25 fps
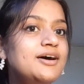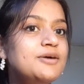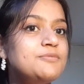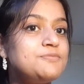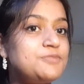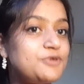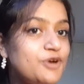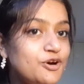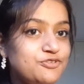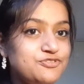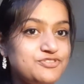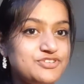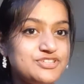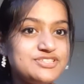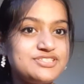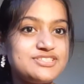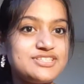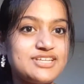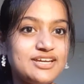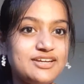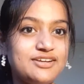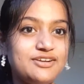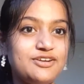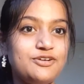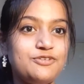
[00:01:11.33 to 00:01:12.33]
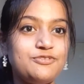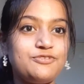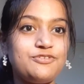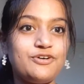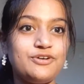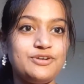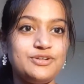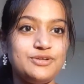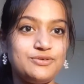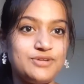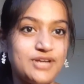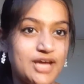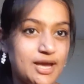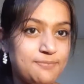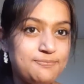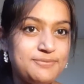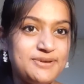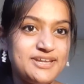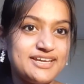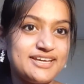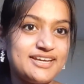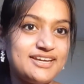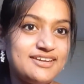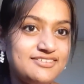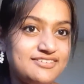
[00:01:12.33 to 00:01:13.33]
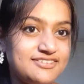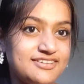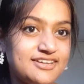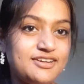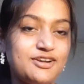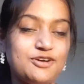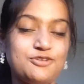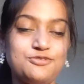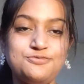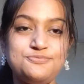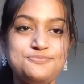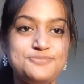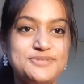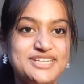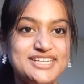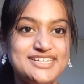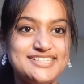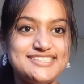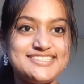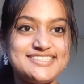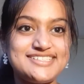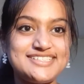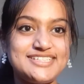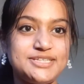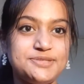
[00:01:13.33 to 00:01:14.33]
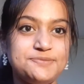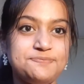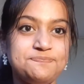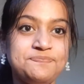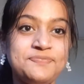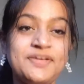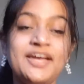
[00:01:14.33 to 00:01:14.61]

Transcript: professor for your application of PhD.